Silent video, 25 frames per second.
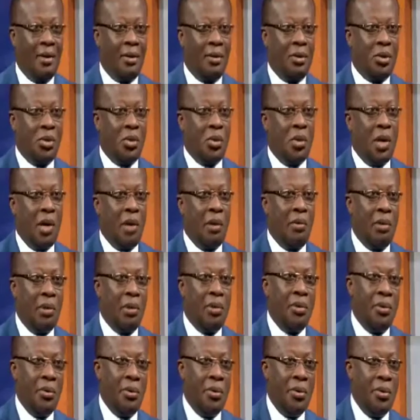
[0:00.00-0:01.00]
to our
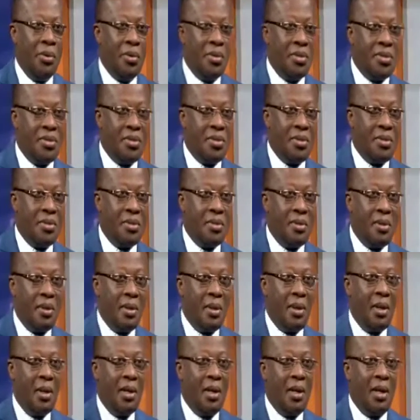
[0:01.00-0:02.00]
roots.
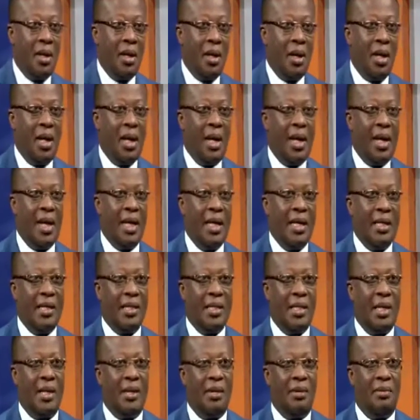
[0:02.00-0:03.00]
And
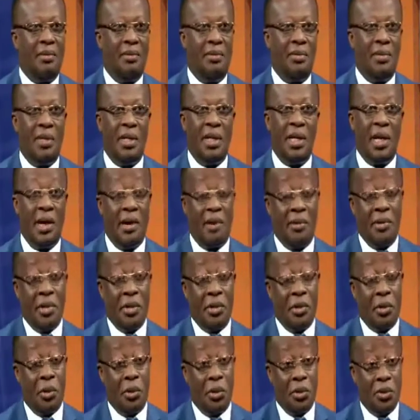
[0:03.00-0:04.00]
we'll encourage
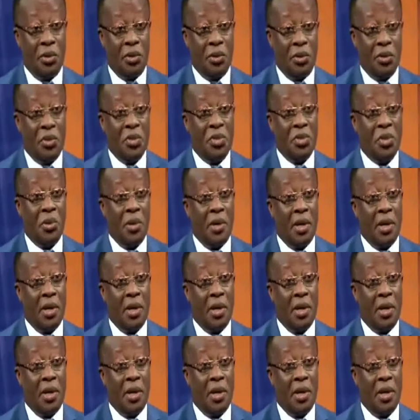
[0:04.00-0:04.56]
all to do so.